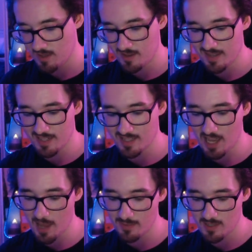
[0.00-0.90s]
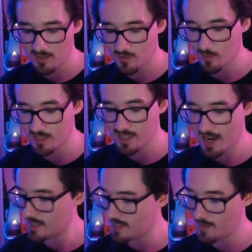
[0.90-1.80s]
It's typed. We
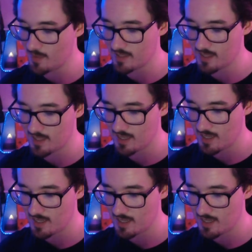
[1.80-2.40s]
stand a typist.